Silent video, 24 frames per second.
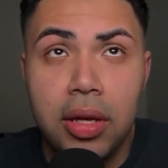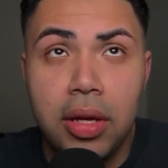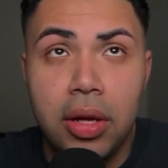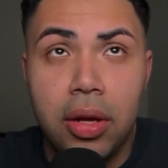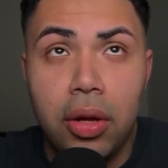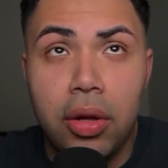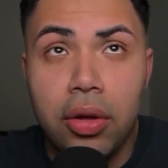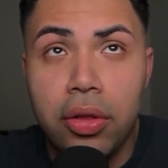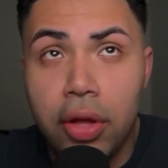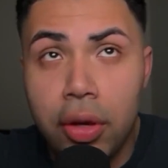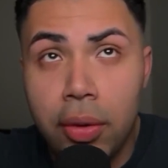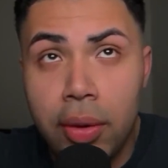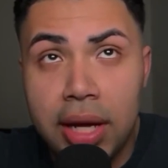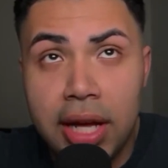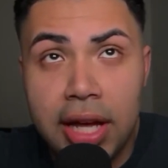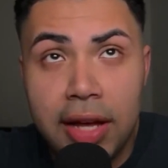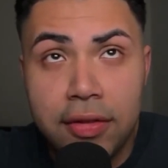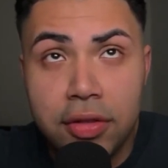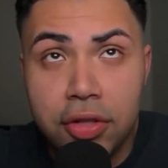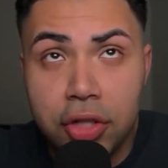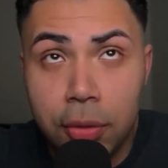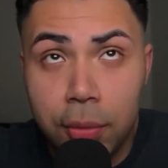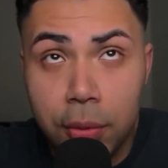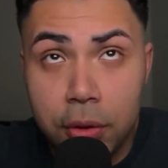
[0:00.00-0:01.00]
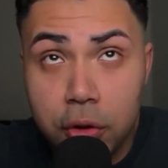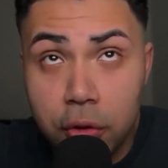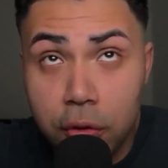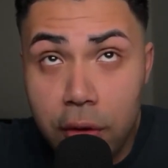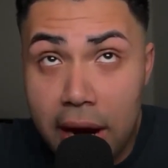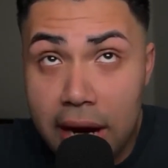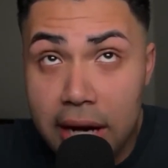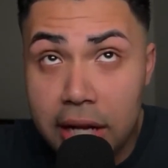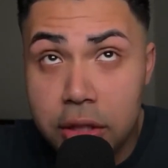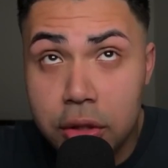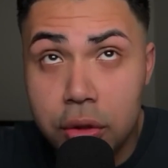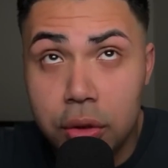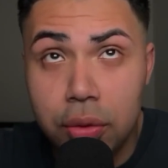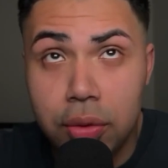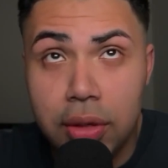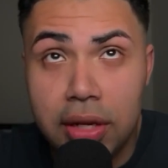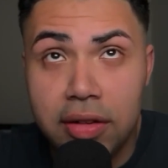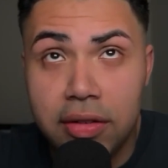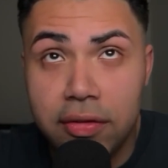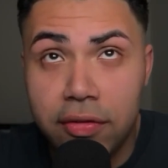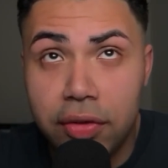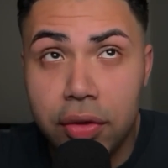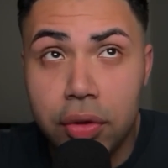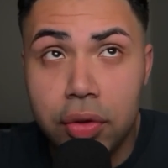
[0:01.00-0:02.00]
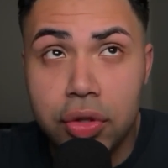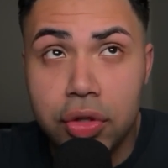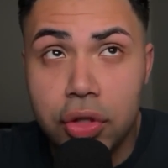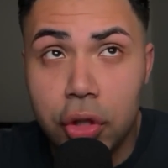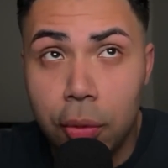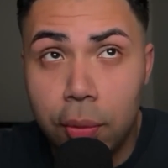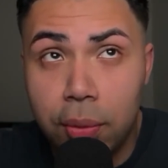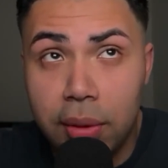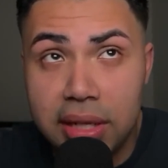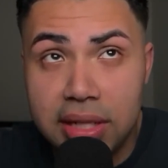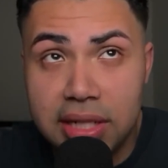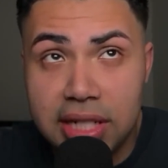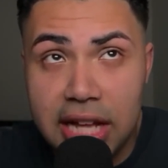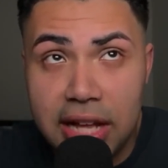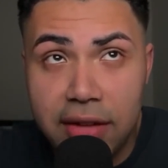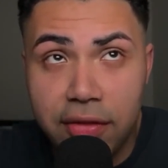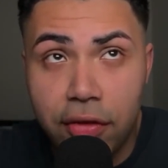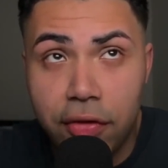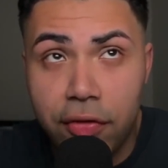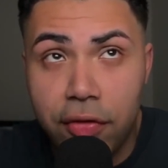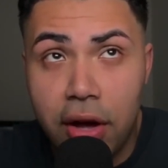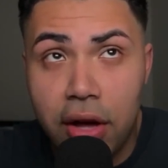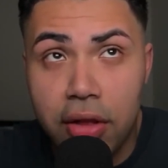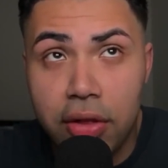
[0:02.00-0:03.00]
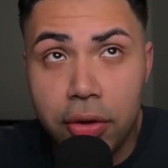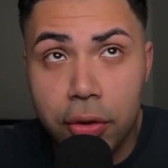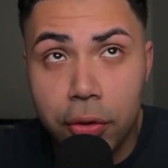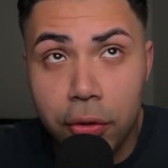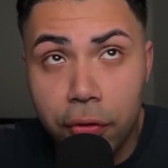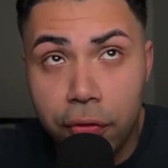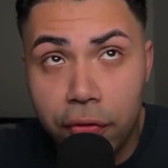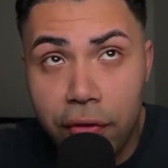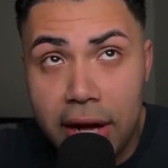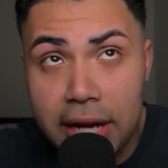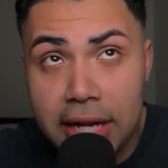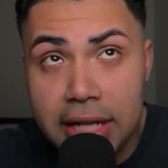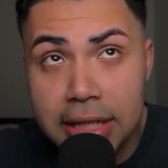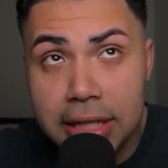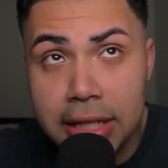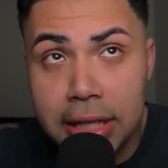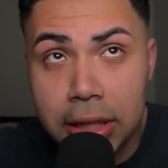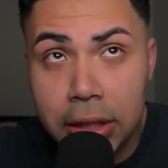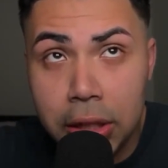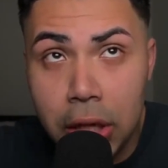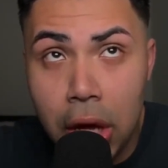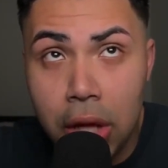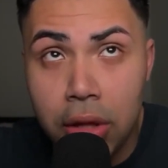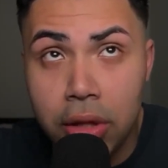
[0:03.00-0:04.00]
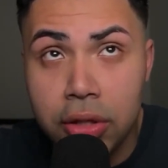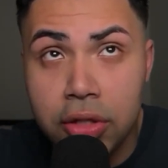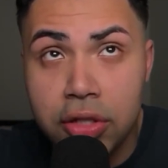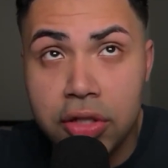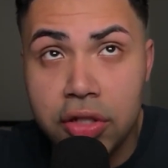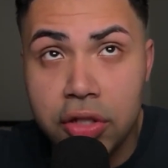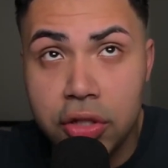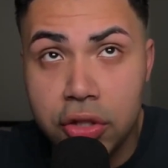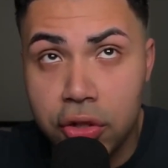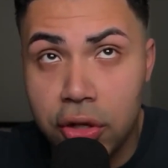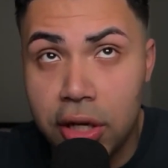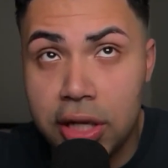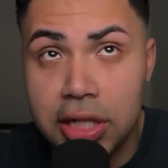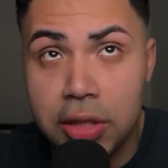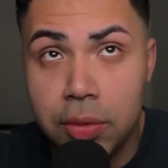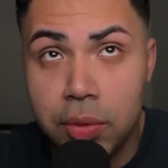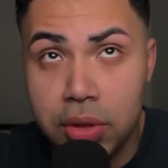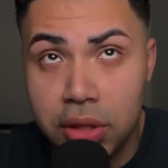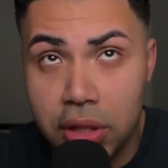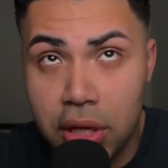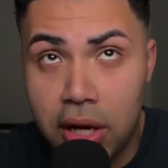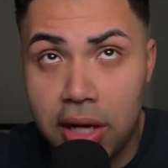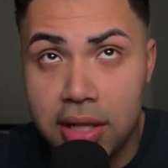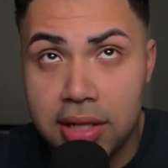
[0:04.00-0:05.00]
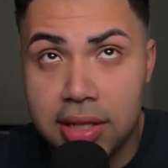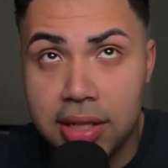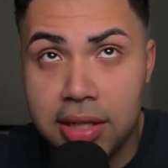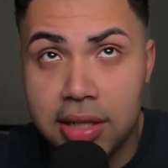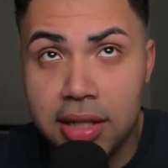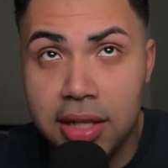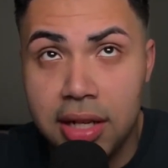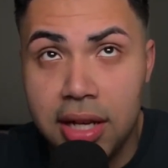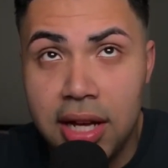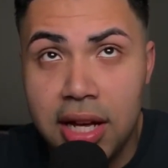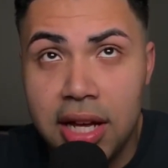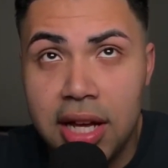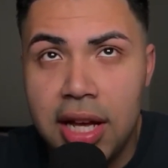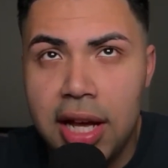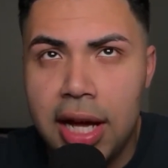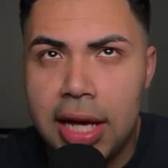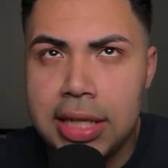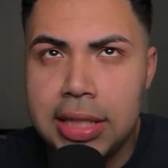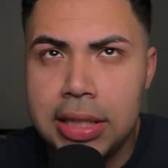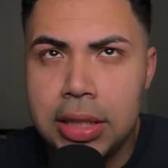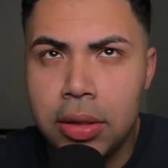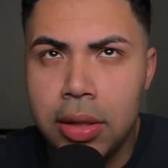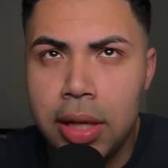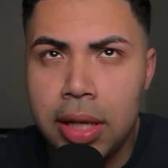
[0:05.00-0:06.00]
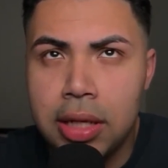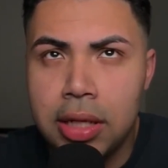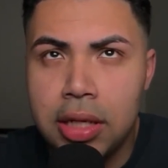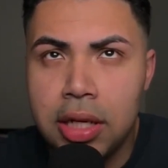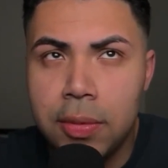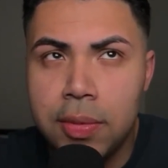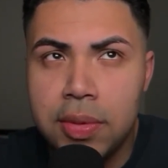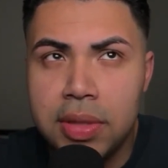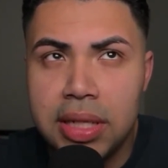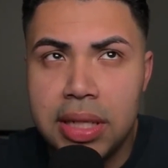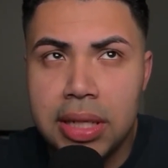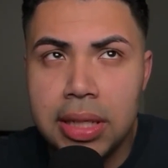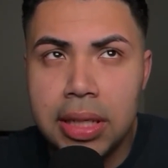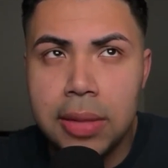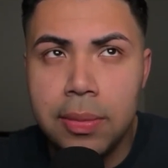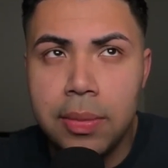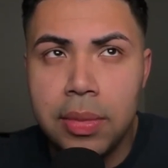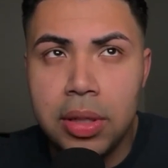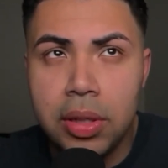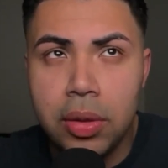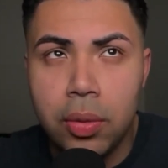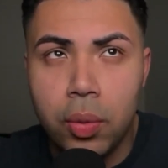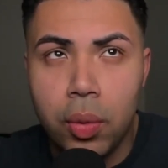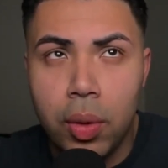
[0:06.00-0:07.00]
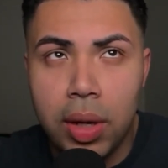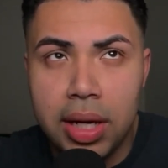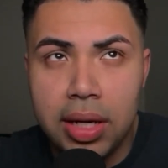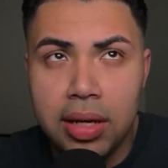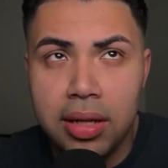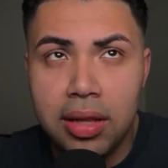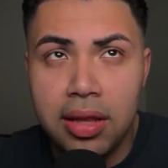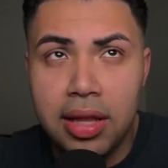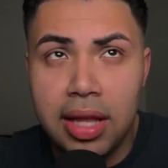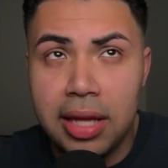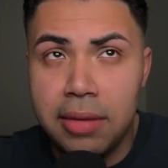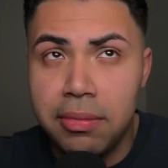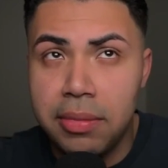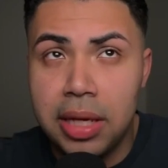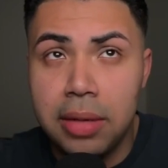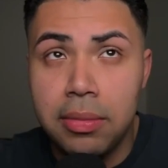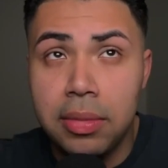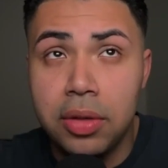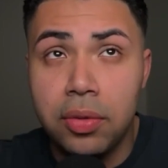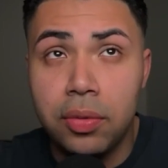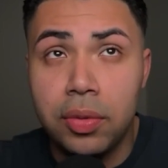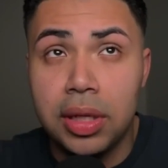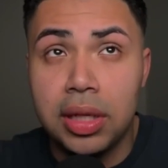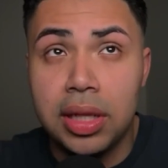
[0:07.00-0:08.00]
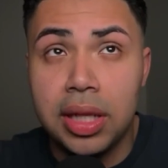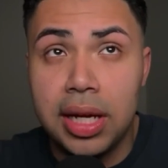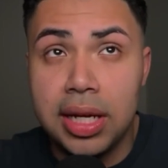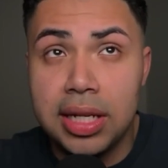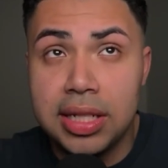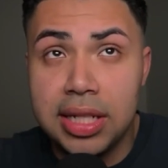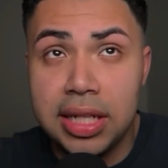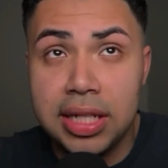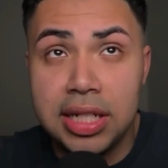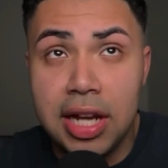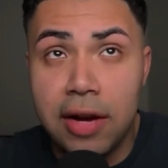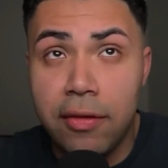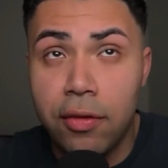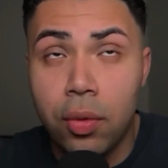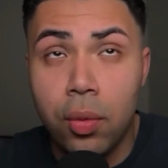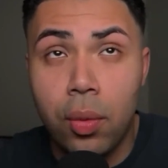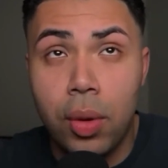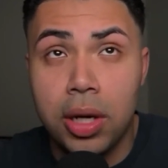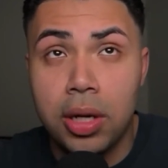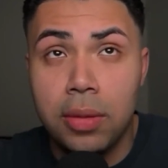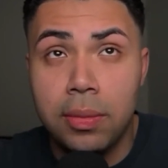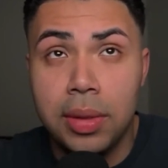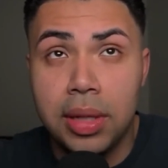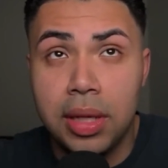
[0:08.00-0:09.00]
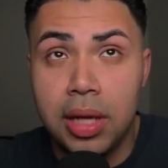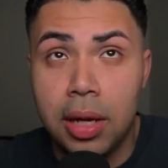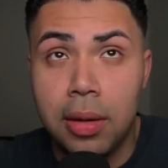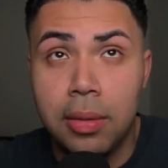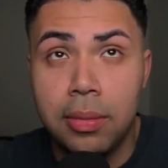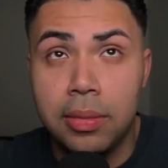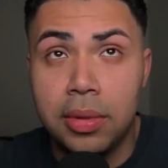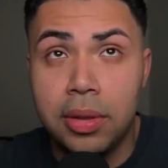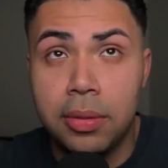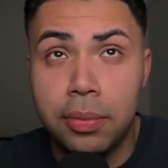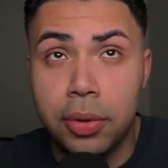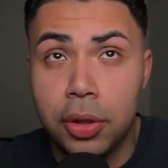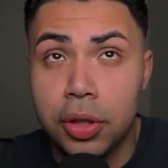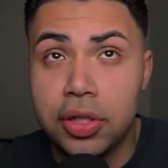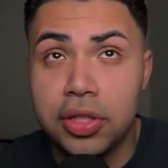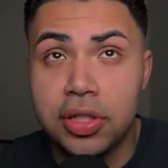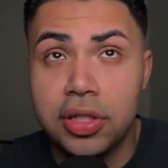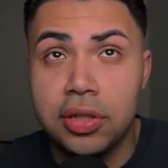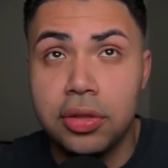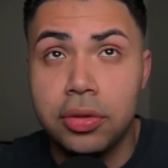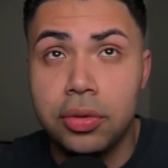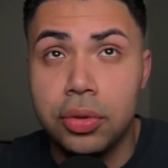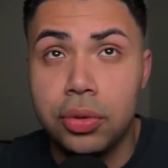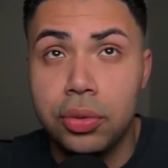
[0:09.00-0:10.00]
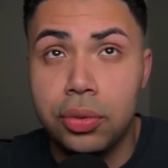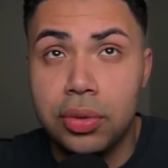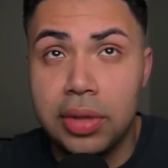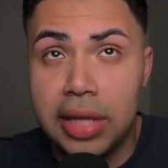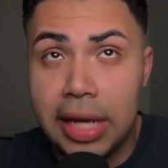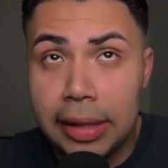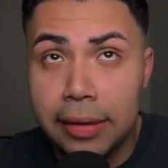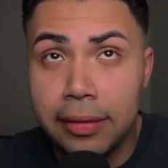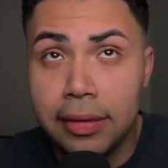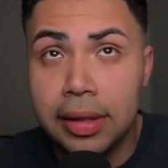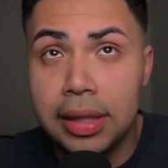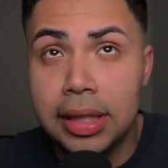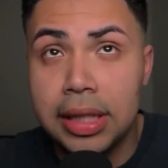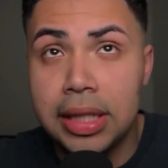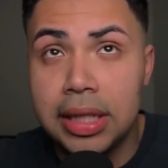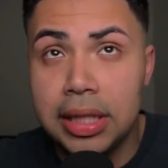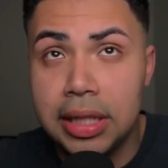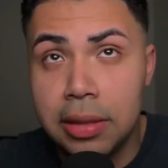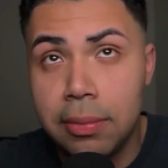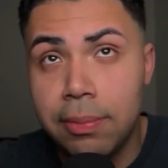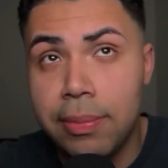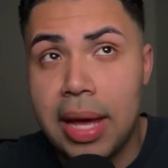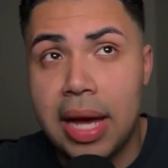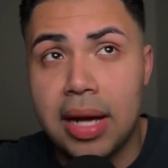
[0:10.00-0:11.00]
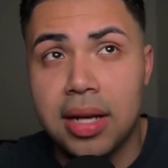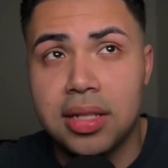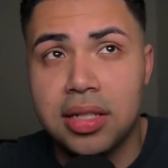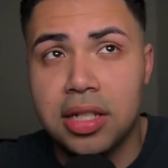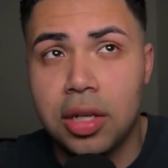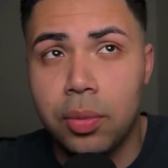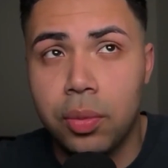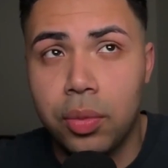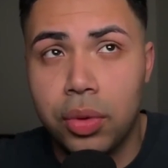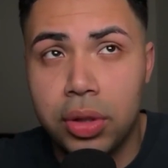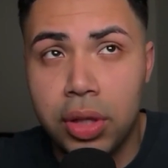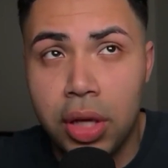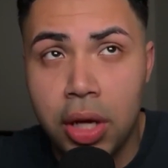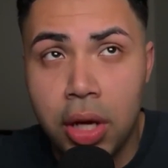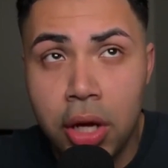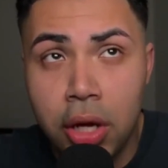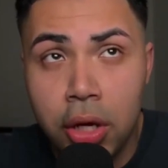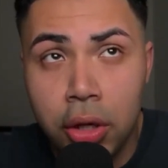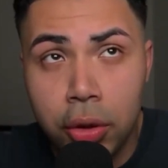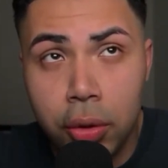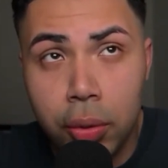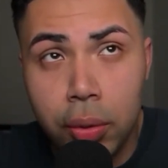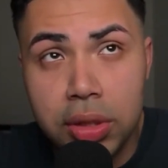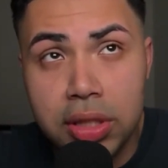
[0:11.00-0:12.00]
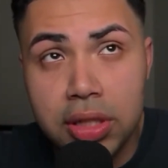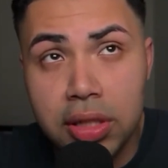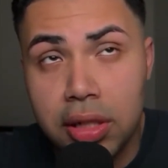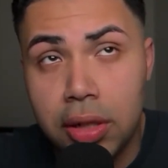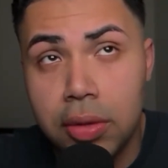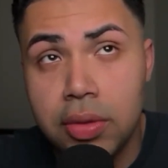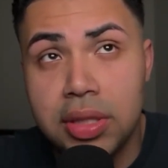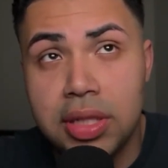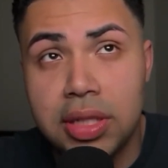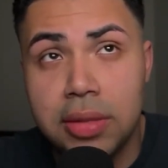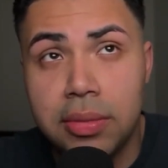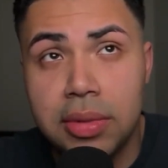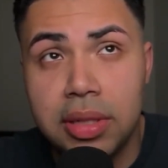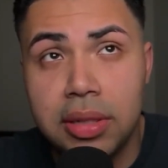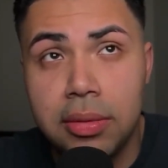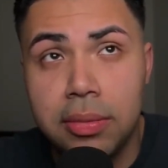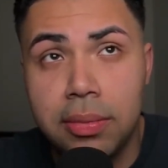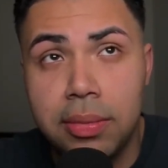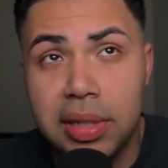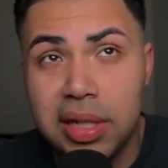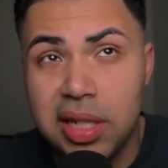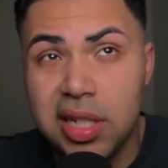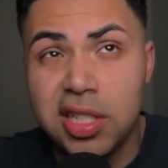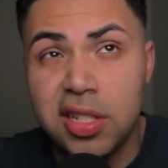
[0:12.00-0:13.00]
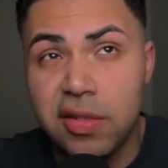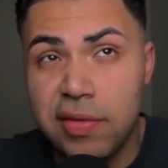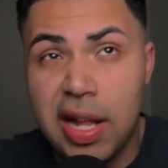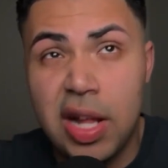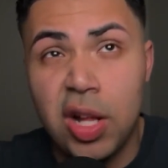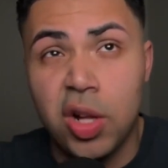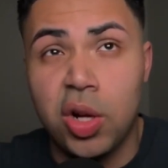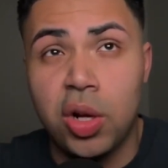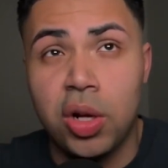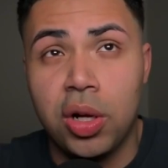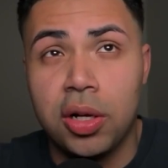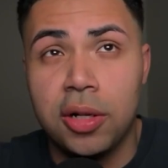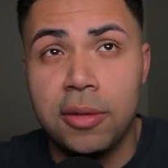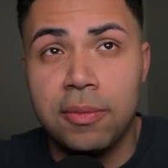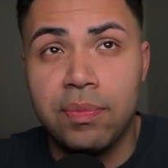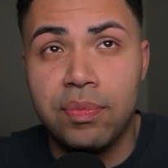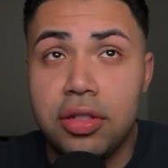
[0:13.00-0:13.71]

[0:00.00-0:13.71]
Although I have so much gratitude and feel so blessed to have a father who finally acknowledged the strain he was causing, I still ended up seeing him in a way that made me realize I never want to become a person who negatively impacts someone who is close to me because of alcohol.